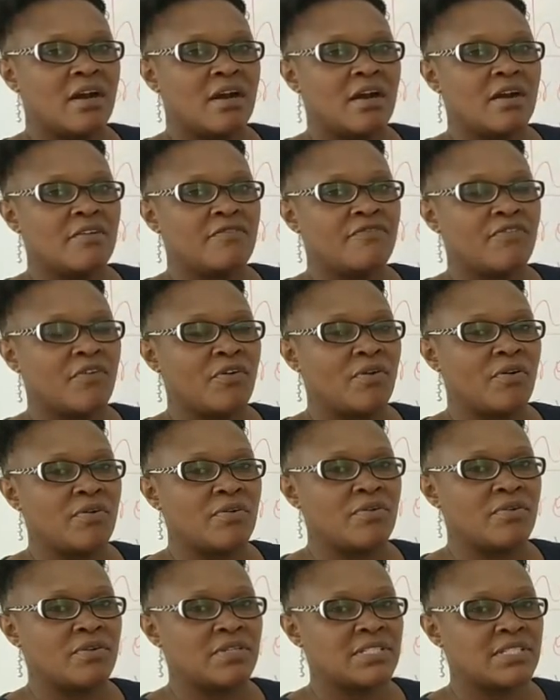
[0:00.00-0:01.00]

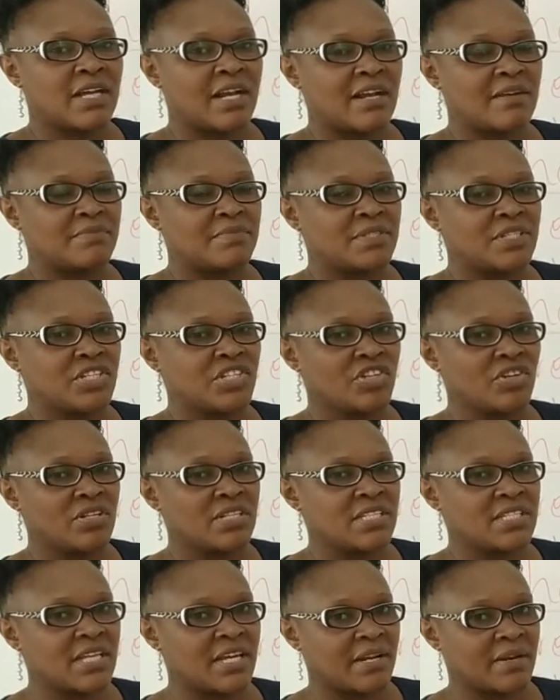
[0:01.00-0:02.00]
for circumcision
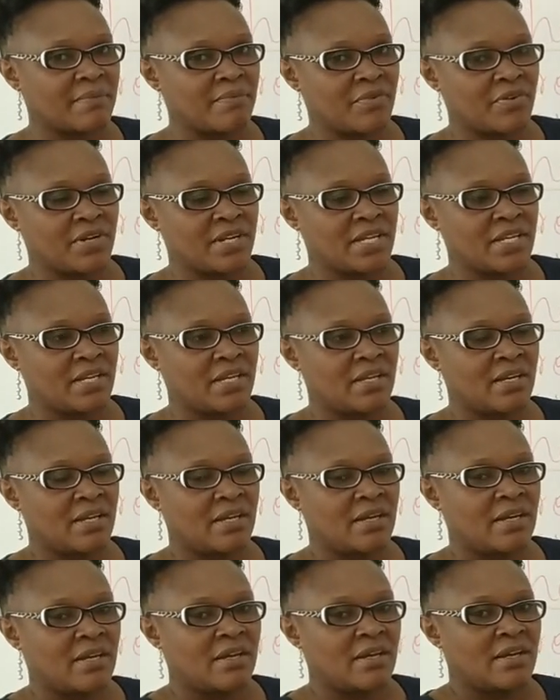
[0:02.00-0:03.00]
ceremony,
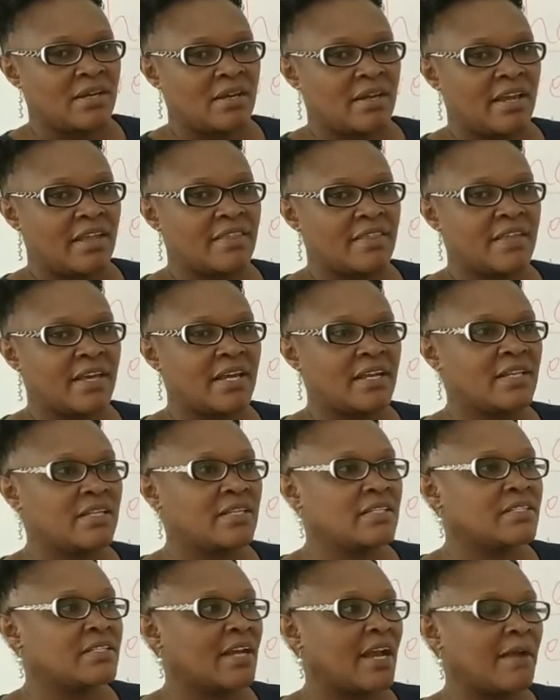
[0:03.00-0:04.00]
and then
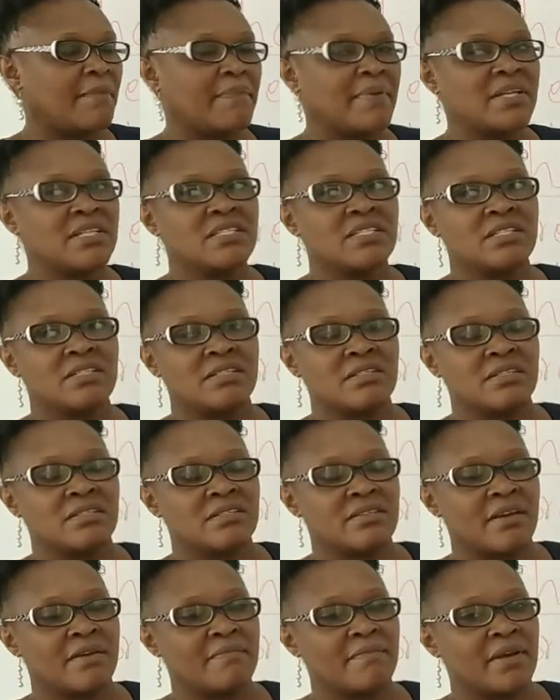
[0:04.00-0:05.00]
it happens in
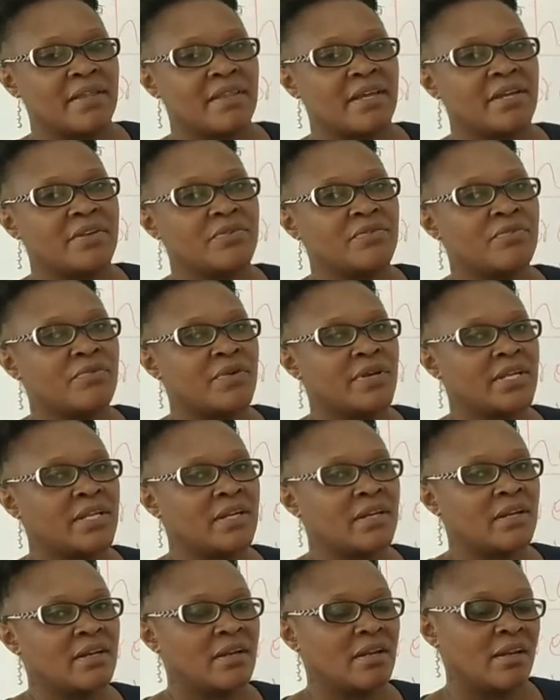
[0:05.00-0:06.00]
December, then you go
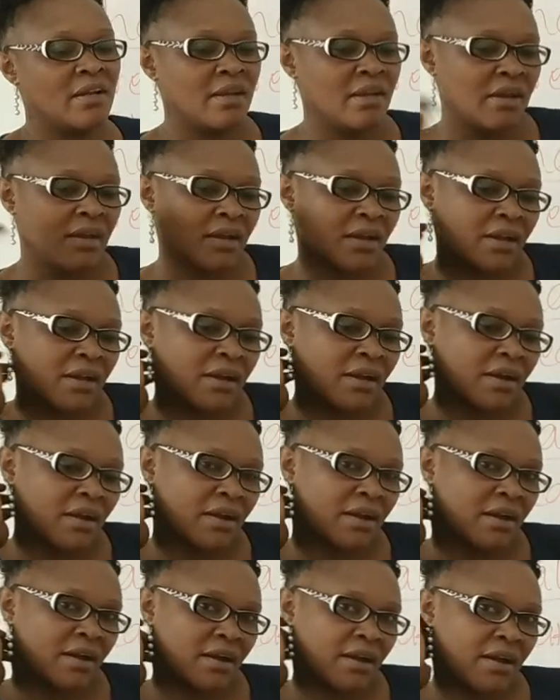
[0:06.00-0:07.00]
in
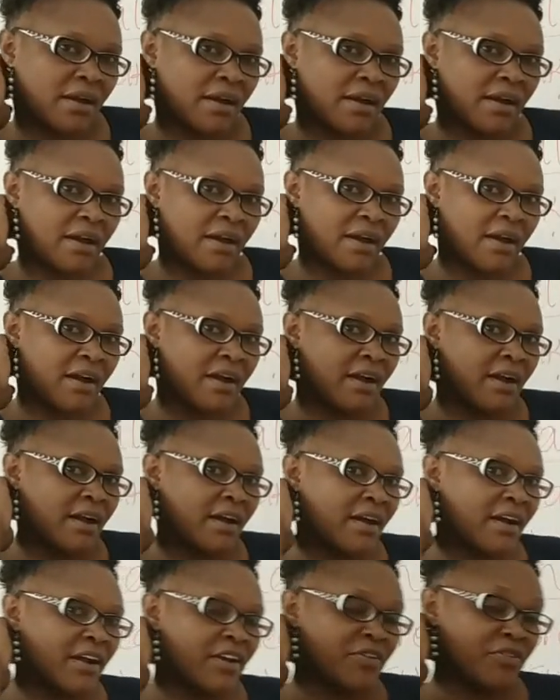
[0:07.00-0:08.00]

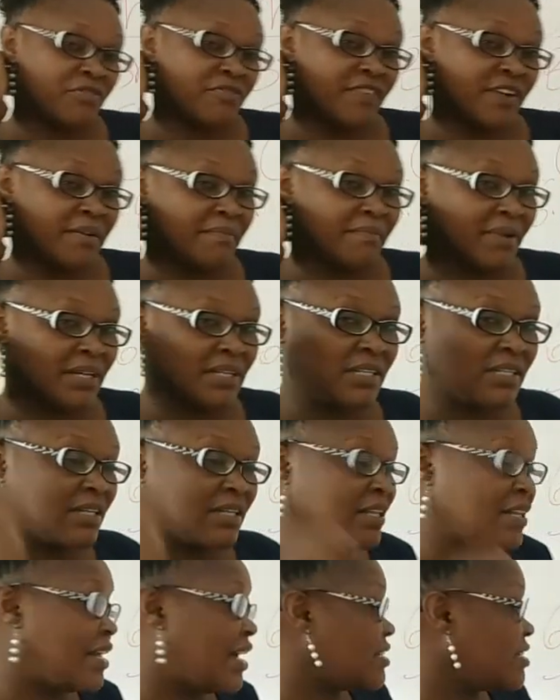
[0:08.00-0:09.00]
November.
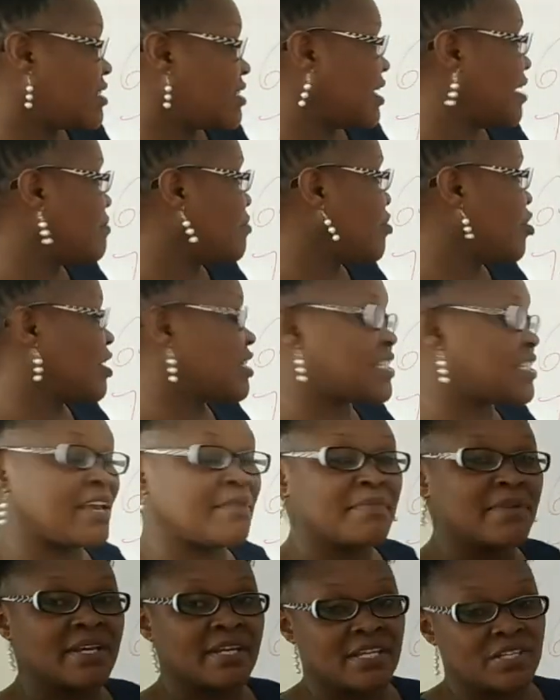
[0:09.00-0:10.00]
That time your
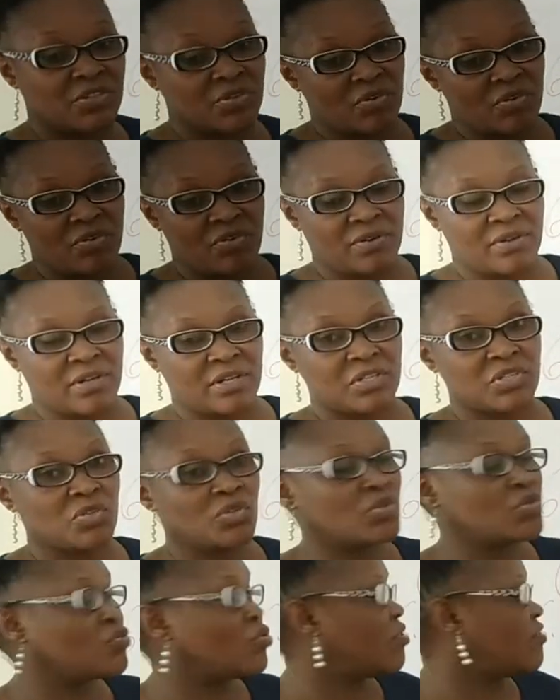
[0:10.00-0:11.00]
timing is wrong. So
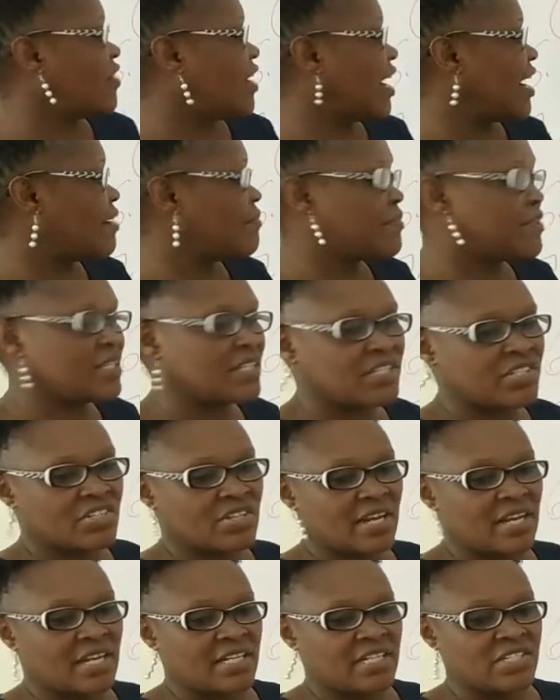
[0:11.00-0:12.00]
to overcome this
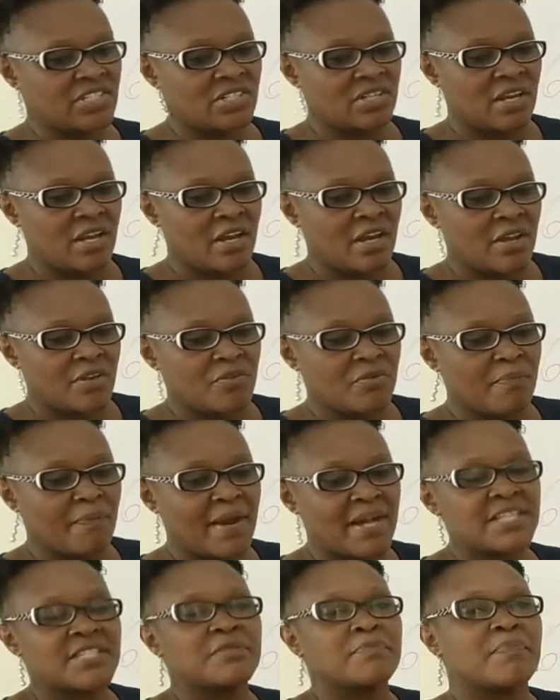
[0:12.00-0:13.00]
challenge, you
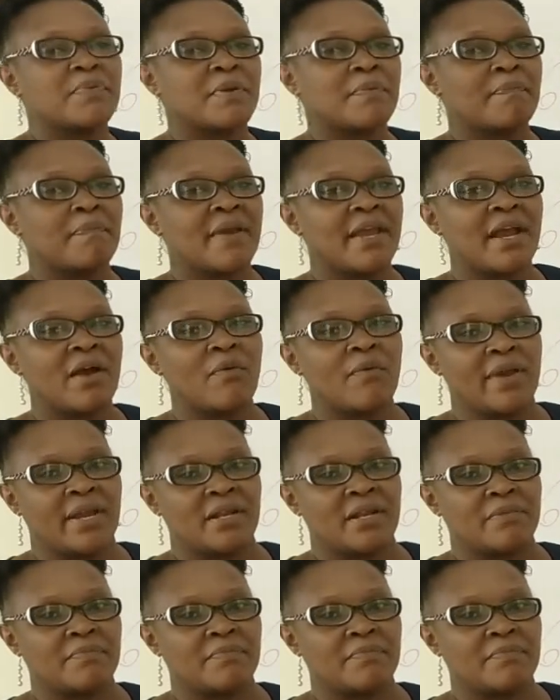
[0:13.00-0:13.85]
must prepare well.